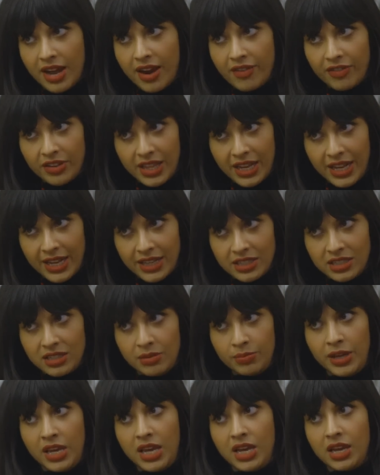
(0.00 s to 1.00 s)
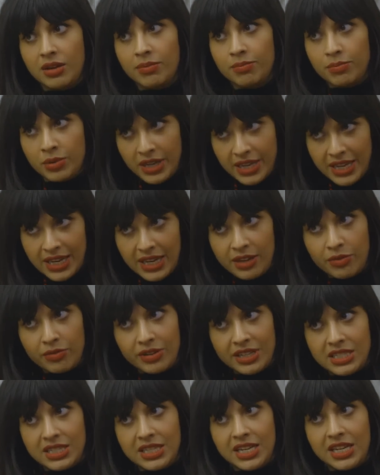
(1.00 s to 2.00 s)
Everything has to be completely
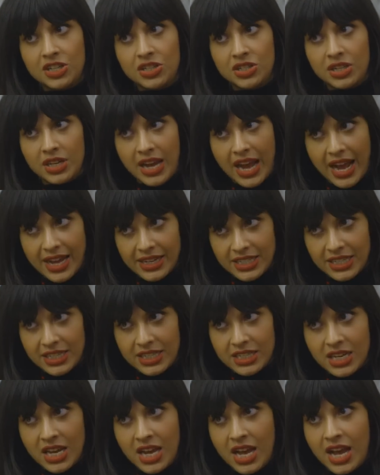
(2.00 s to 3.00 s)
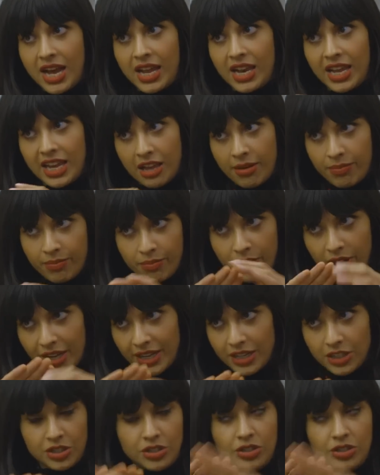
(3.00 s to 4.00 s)
restitched and added, and like